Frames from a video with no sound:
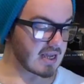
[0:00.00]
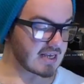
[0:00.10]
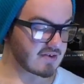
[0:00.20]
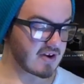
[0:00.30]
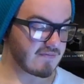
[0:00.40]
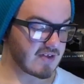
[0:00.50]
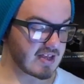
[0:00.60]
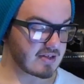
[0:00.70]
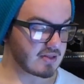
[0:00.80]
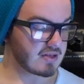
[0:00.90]
Is there
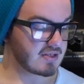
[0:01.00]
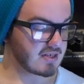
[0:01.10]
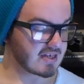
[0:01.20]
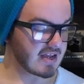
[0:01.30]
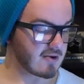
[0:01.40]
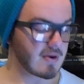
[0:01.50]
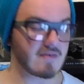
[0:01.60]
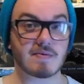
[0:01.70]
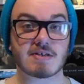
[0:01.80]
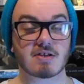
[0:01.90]
anything to take away
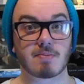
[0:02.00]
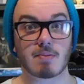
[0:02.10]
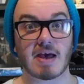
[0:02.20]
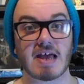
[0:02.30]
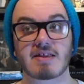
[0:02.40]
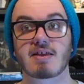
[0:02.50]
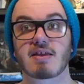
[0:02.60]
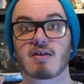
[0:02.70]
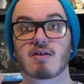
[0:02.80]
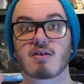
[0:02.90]
from this that could be bad?
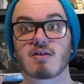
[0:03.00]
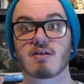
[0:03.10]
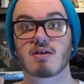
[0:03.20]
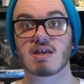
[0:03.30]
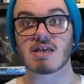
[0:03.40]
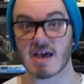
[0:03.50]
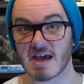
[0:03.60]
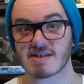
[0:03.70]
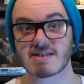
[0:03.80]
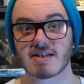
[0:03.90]

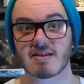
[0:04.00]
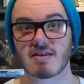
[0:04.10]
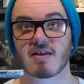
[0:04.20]
Yes.